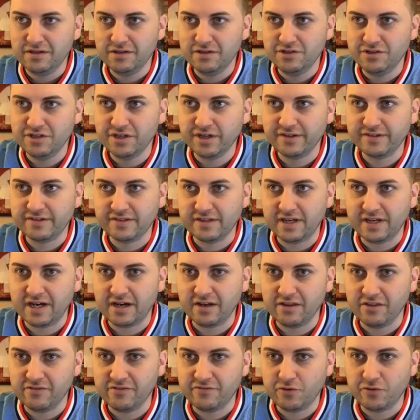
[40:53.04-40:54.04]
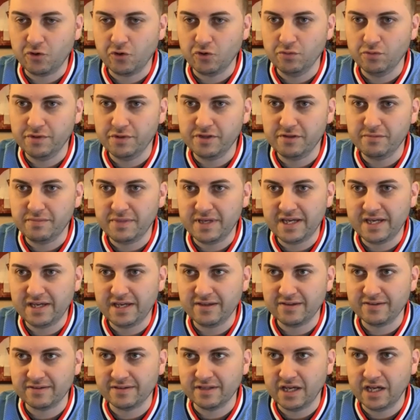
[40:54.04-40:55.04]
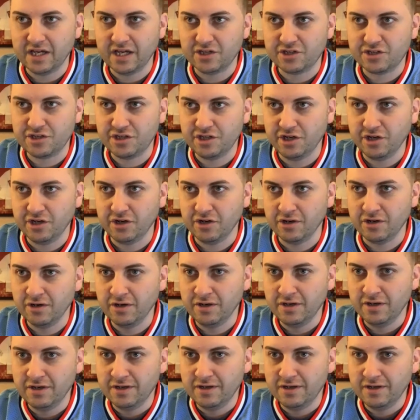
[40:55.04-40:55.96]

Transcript: Justin out of the fold with it being his last year.